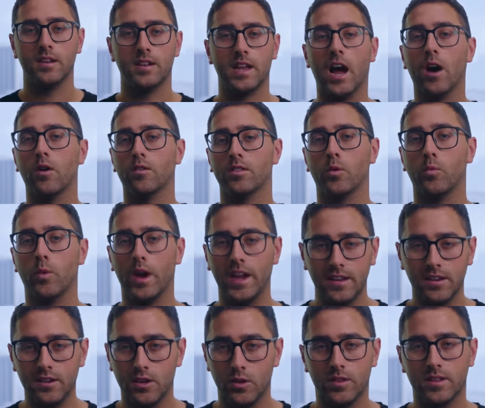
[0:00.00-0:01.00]
Now, the way
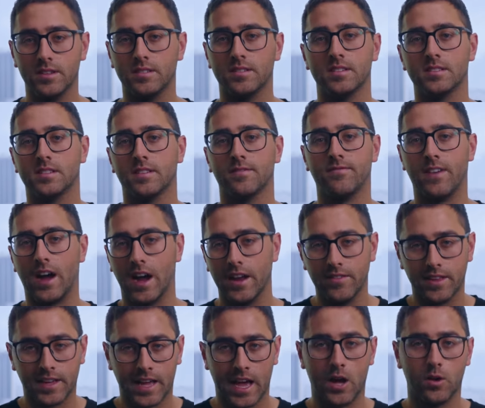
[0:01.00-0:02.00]
to do this is to
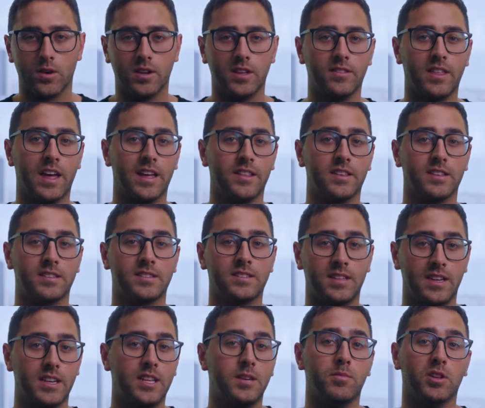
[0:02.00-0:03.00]
find the county that the
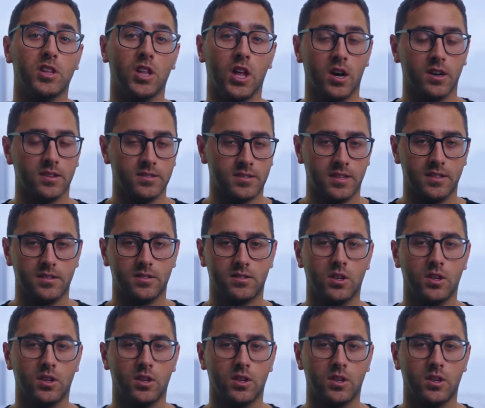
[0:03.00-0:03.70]
city belongs in.